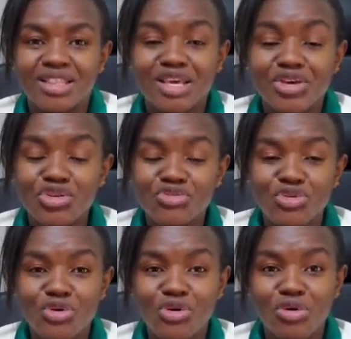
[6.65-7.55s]
Thank you
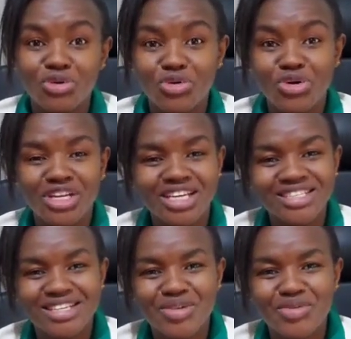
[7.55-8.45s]
for your
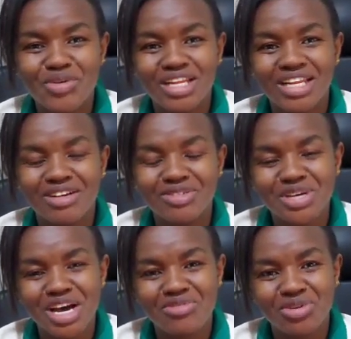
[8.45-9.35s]
audience, and we really love to
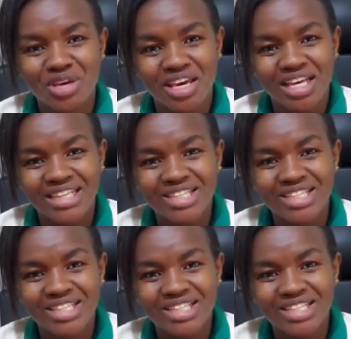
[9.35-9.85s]
have you here.